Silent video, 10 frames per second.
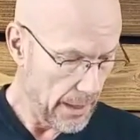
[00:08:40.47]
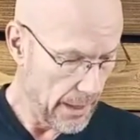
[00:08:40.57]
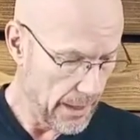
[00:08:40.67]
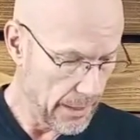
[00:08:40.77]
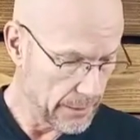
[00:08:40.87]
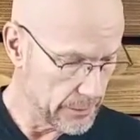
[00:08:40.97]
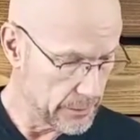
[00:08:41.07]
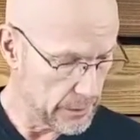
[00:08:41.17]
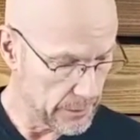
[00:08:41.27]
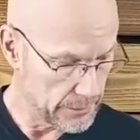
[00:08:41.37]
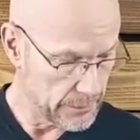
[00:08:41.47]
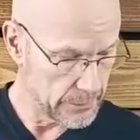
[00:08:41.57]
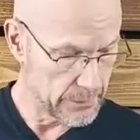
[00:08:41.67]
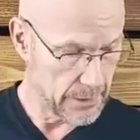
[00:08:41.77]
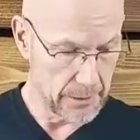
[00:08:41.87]
and
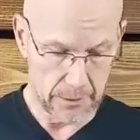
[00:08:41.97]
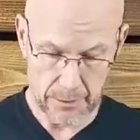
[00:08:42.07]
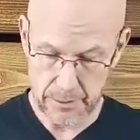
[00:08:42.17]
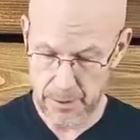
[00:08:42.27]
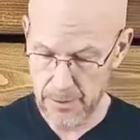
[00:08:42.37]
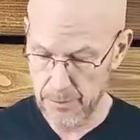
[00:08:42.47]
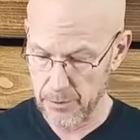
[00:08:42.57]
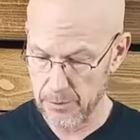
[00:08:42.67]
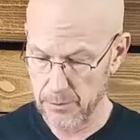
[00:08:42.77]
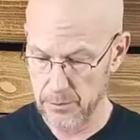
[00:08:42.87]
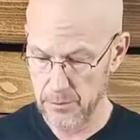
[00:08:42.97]
let's take a look at the timer.